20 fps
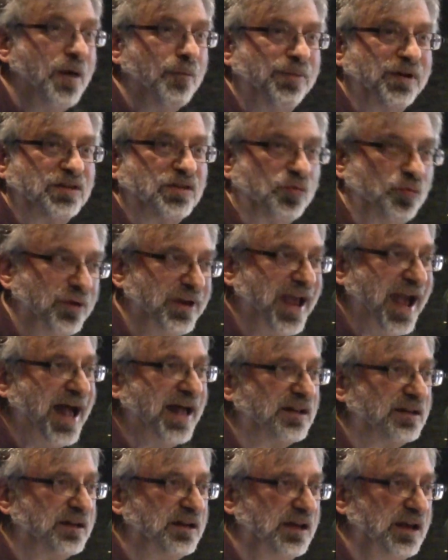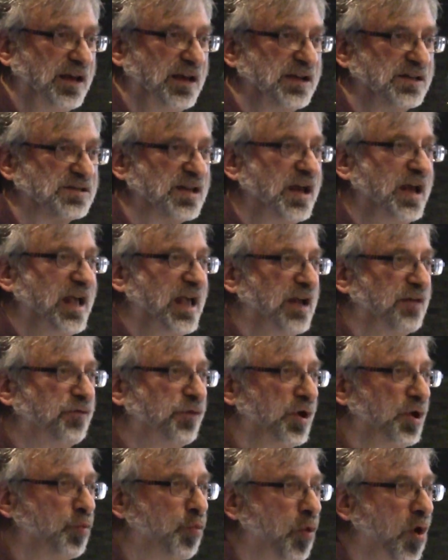But the reality is, if
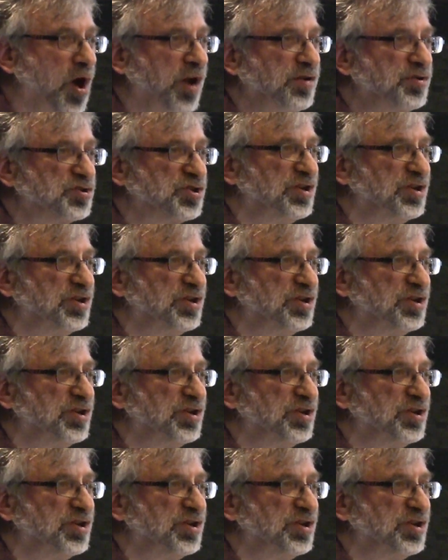we want